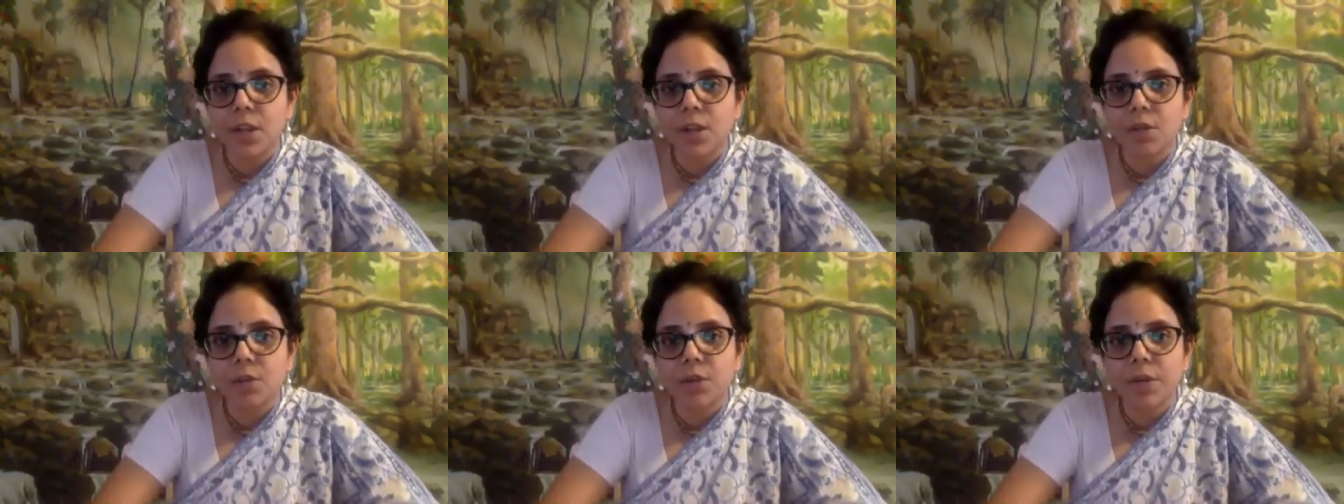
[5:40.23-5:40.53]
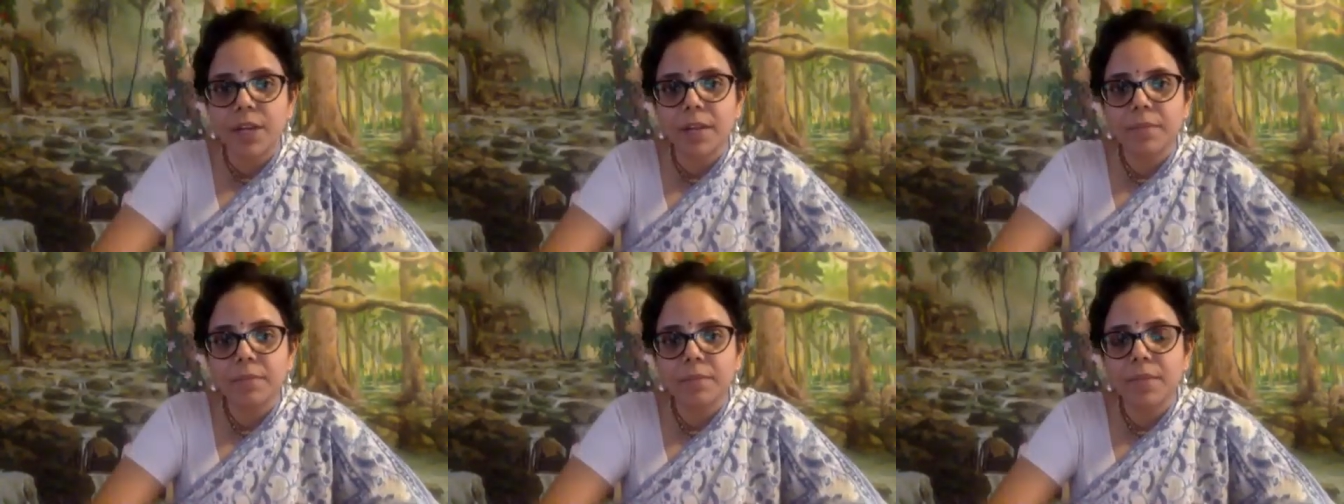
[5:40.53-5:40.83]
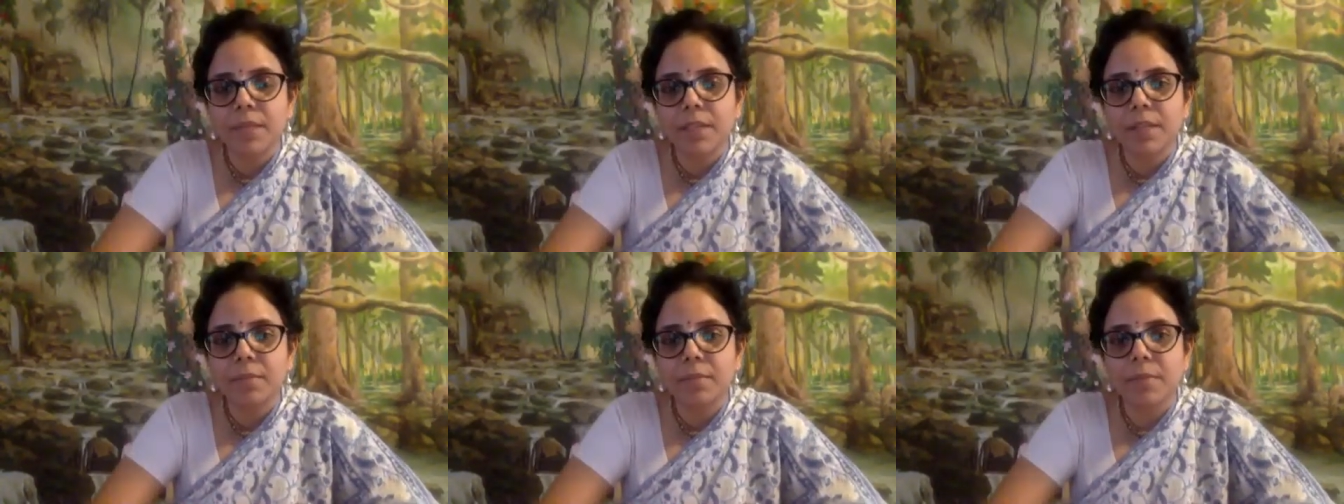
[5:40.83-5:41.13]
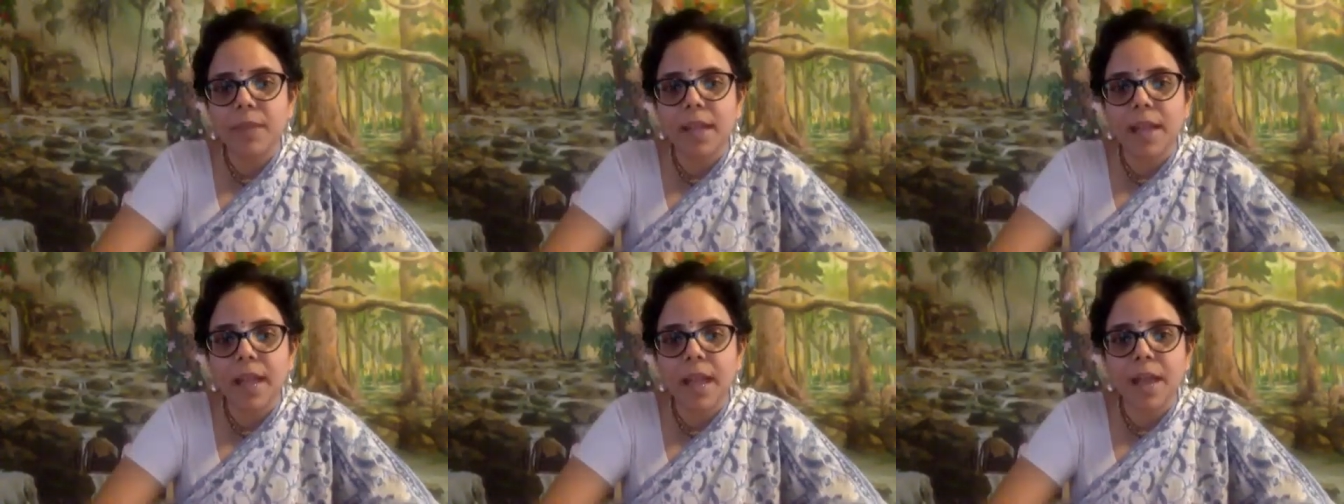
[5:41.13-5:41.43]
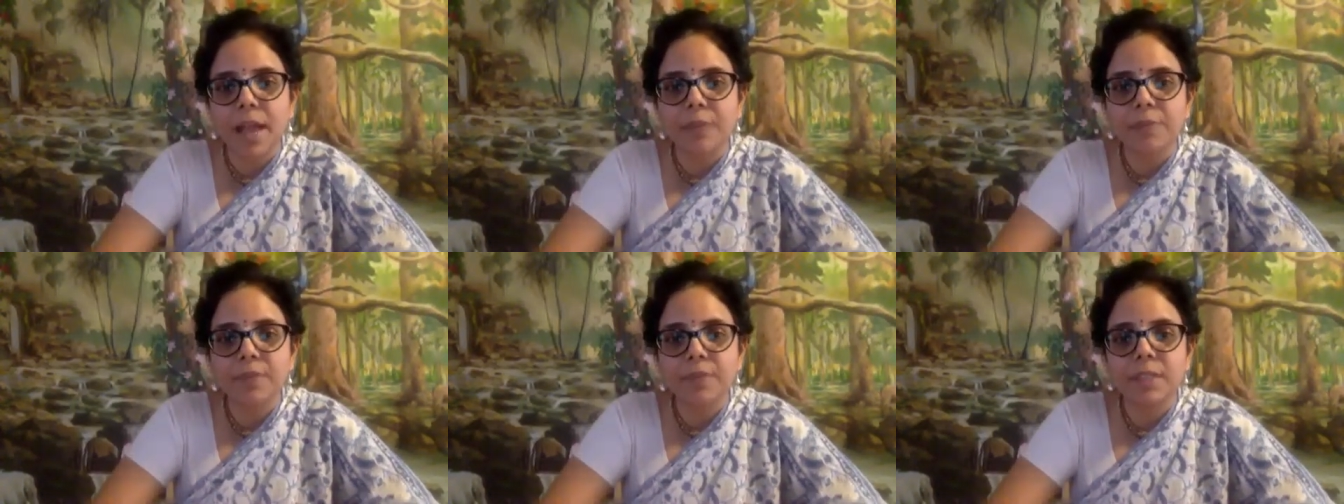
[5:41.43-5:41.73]
What I mean by
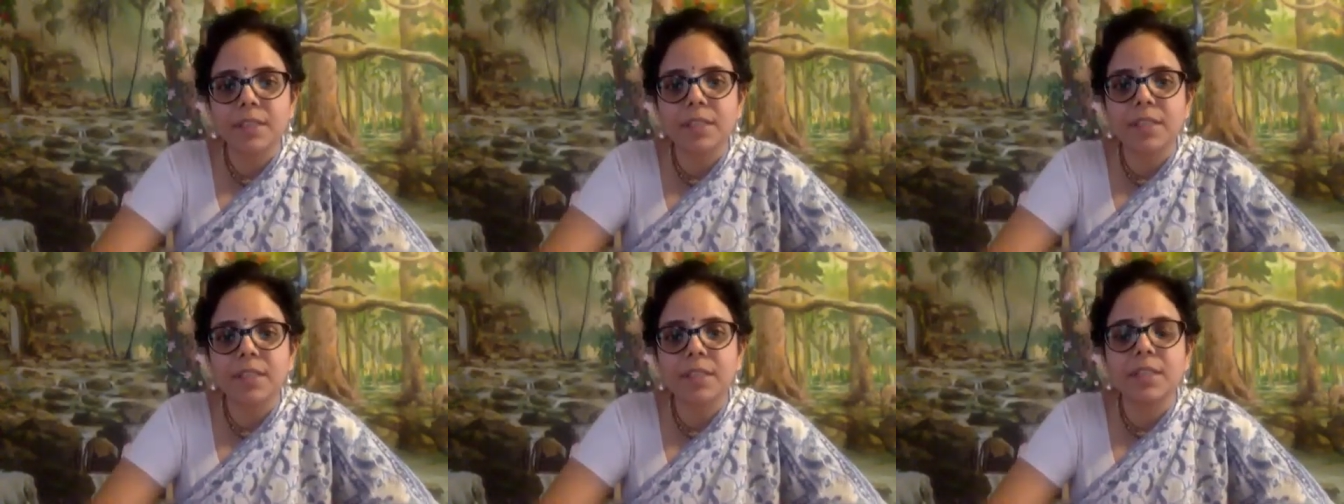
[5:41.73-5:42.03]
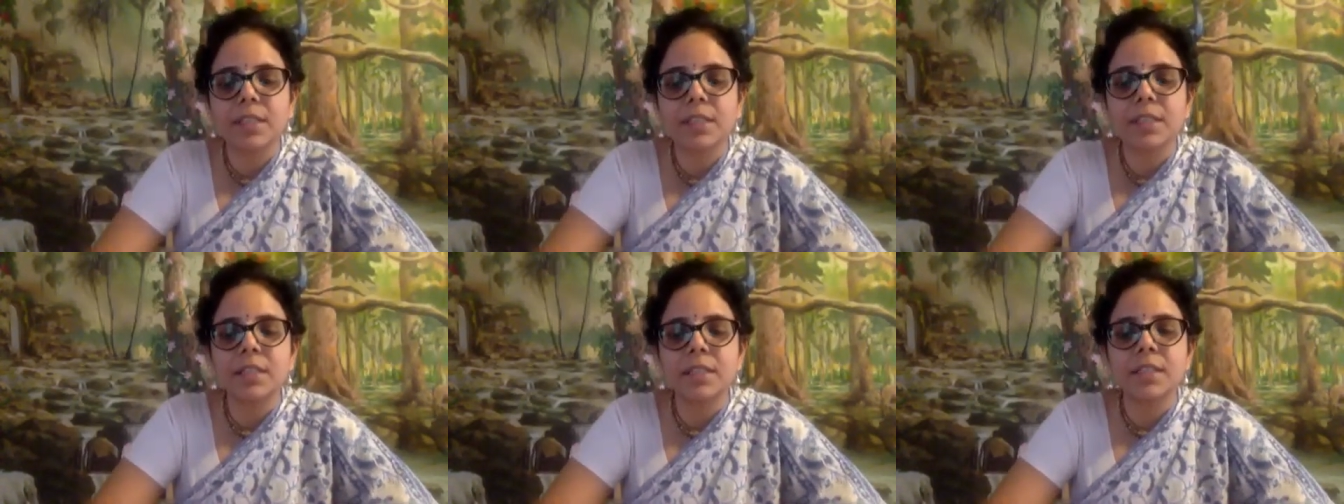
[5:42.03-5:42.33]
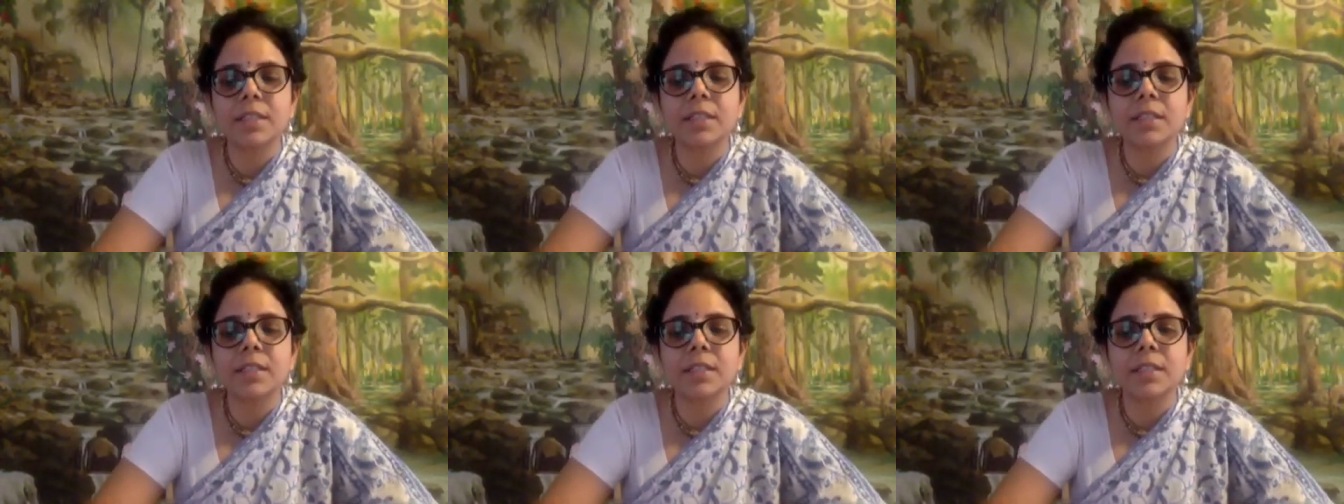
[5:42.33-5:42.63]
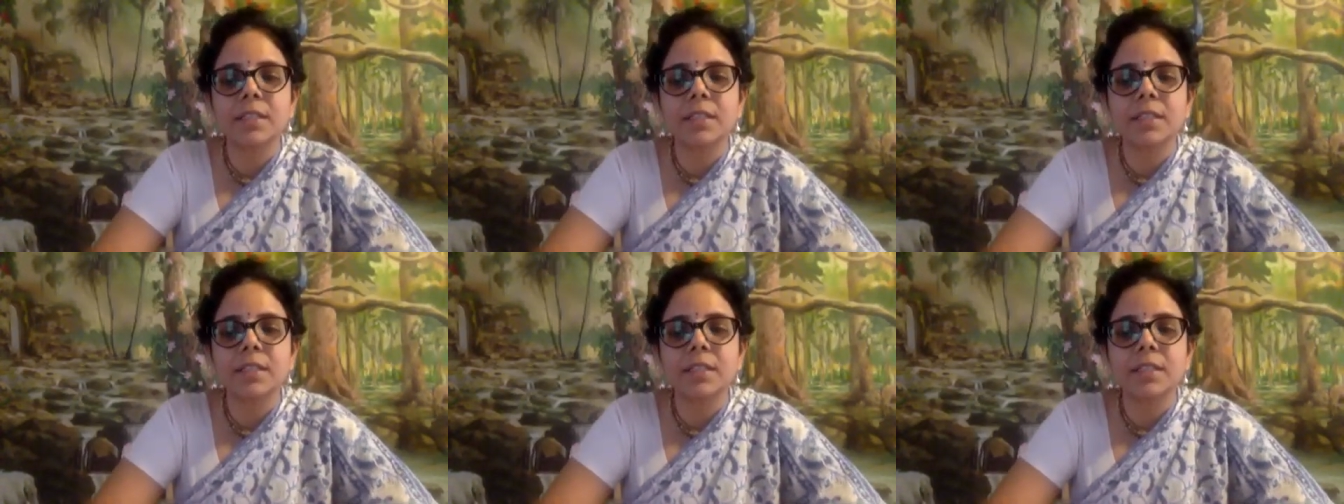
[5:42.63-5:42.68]
absent is